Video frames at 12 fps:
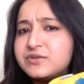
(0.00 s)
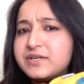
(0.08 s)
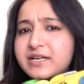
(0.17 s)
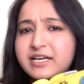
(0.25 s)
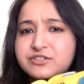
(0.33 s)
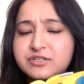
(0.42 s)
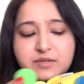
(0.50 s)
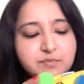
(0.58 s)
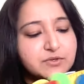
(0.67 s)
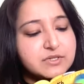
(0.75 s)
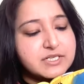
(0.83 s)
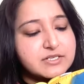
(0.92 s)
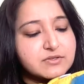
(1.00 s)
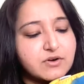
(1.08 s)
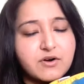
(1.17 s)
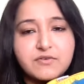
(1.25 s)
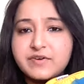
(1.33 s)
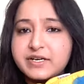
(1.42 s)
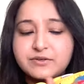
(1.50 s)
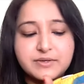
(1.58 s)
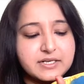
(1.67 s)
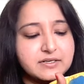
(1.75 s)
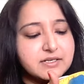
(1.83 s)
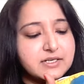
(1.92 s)
You can actually pull these off and you
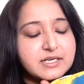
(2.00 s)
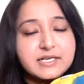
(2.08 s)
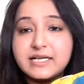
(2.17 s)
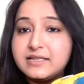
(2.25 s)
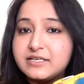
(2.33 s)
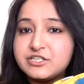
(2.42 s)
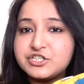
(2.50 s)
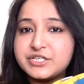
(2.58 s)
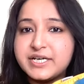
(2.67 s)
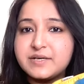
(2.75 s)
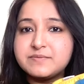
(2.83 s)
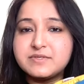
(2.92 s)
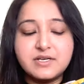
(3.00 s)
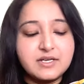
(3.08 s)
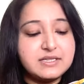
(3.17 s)
can tell the shapes.